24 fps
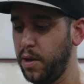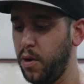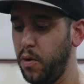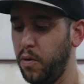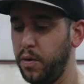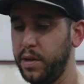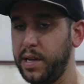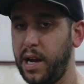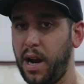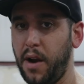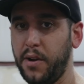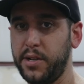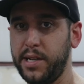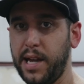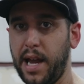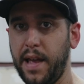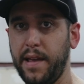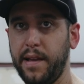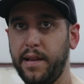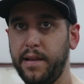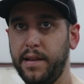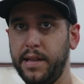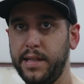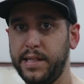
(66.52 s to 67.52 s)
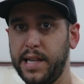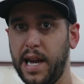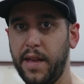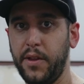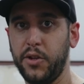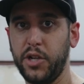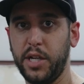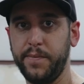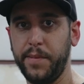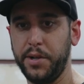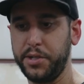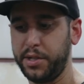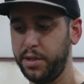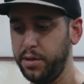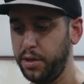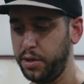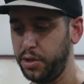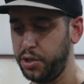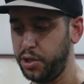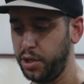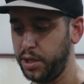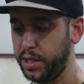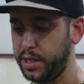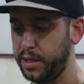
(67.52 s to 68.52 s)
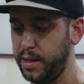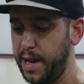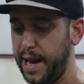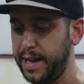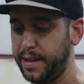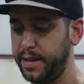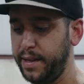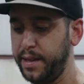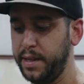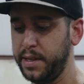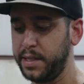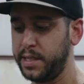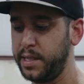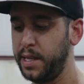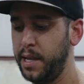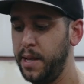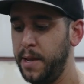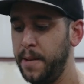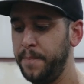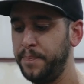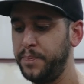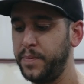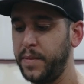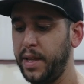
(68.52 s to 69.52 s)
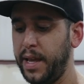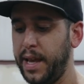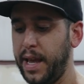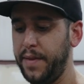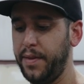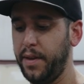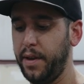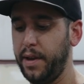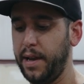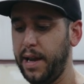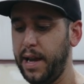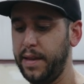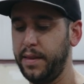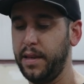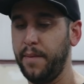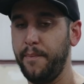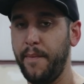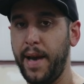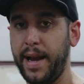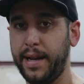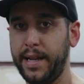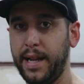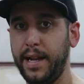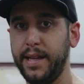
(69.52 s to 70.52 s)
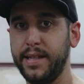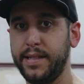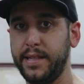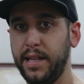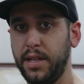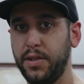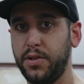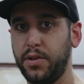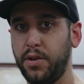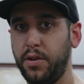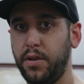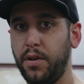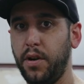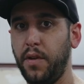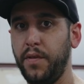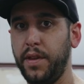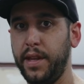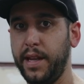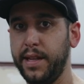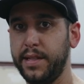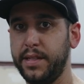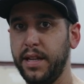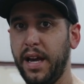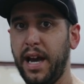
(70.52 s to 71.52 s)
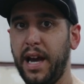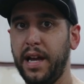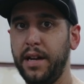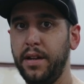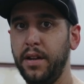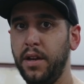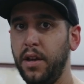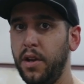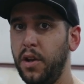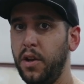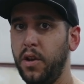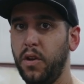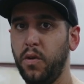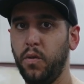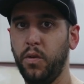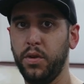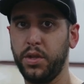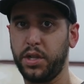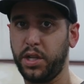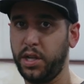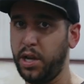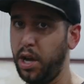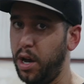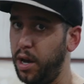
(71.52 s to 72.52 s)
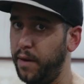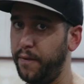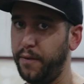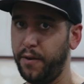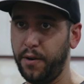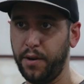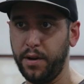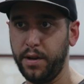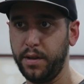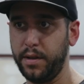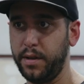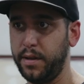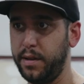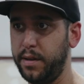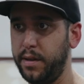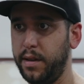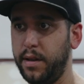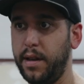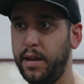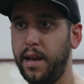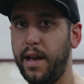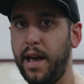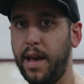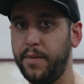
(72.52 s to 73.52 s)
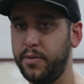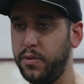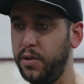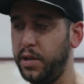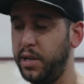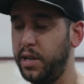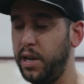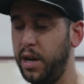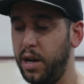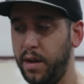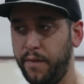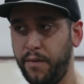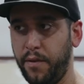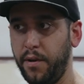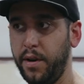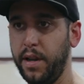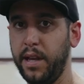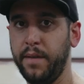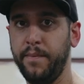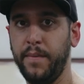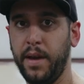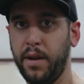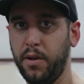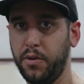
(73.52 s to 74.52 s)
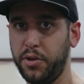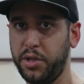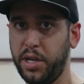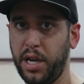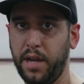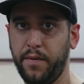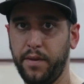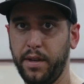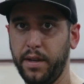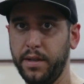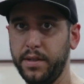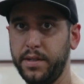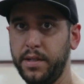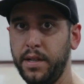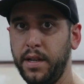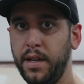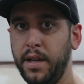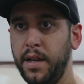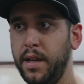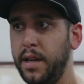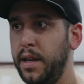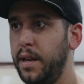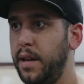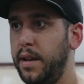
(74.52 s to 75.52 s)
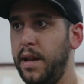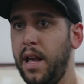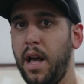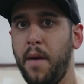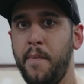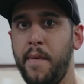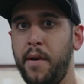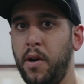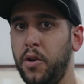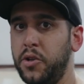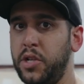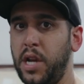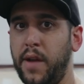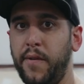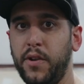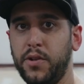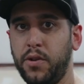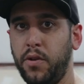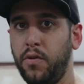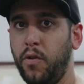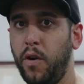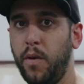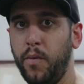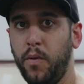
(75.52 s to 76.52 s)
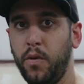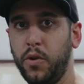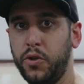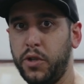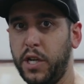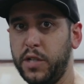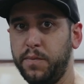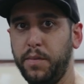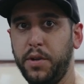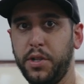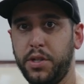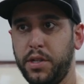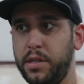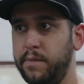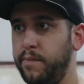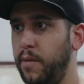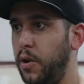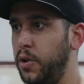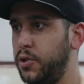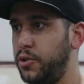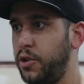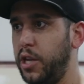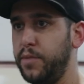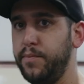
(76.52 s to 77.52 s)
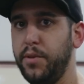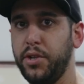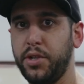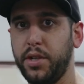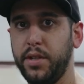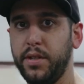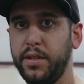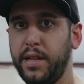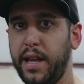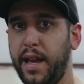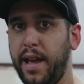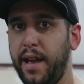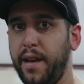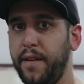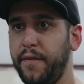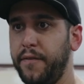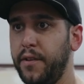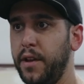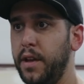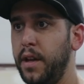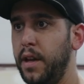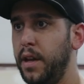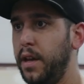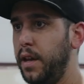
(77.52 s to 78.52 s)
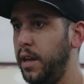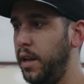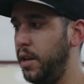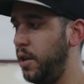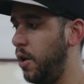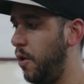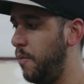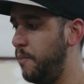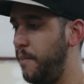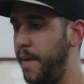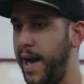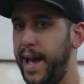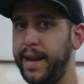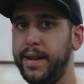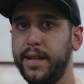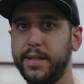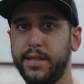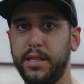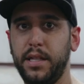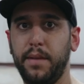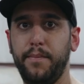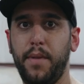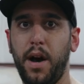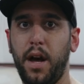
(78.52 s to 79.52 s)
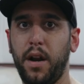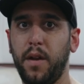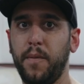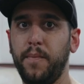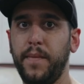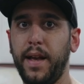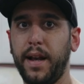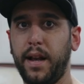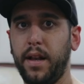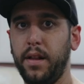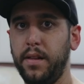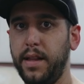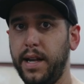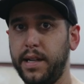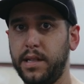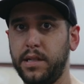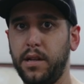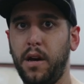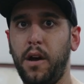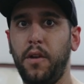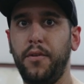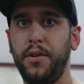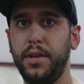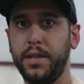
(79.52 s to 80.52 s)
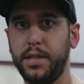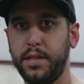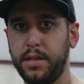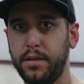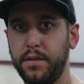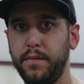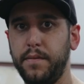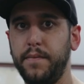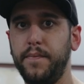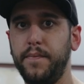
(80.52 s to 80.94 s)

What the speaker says: whole entire inside the transmission looked just like this. And the magnetic sensor on the inside was covered, absolutely covered in metal shavings. Now, metal shavings are normal in transmission. Most transmissions have, magnets in the bottom that collect all this